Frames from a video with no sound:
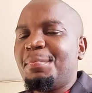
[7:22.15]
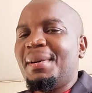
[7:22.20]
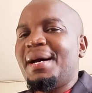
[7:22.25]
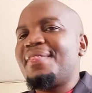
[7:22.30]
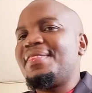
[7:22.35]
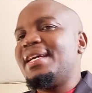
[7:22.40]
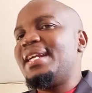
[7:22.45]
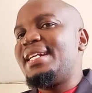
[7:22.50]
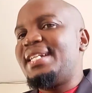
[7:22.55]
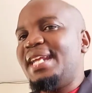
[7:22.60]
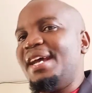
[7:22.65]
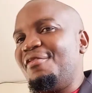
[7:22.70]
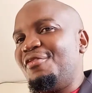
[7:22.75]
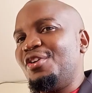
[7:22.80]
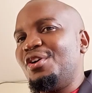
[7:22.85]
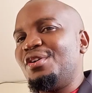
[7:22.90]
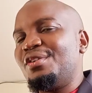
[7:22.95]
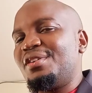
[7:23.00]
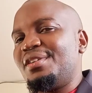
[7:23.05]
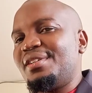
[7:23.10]
but the
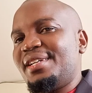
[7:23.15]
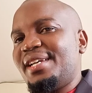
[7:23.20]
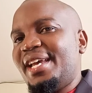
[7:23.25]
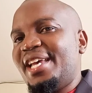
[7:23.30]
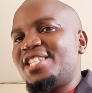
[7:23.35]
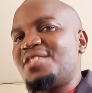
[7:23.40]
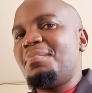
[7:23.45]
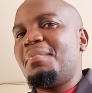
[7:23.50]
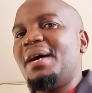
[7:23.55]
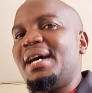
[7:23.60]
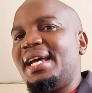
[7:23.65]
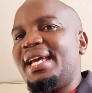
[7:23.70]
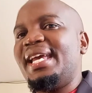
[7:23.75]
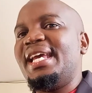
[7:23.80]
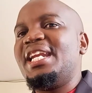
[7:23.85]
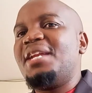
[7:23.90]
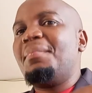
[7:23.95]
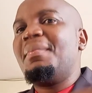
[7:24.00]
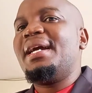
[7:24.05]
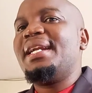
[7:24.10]
devil
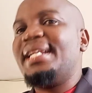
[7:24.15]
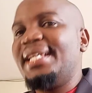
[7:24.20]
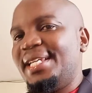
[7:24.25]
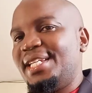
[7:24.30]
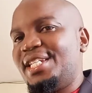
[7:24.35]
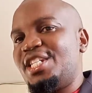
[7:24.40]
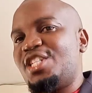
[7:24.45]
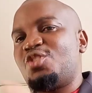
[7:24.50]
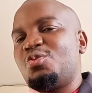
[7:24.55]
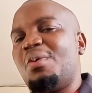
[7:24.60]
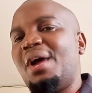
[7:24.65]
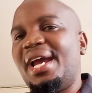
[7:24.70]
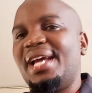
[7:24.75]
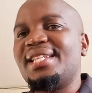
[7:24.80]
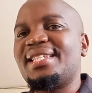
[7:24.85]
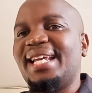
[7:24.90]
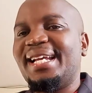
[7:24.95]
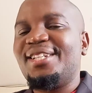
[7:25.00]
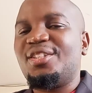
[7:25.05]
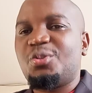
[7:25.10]
had managed to
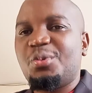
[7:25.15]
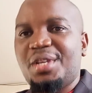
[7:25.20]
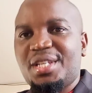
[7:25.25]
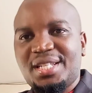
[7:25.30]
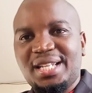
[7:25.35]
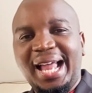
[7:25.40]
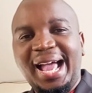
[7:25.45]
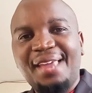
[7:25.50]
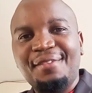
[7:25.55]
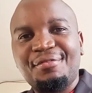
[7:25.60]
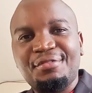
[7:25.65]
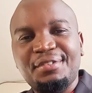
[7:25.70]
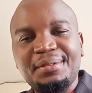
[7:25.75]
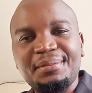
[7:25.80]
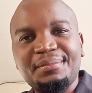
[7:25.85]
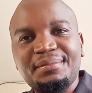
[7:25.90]
enter into his life.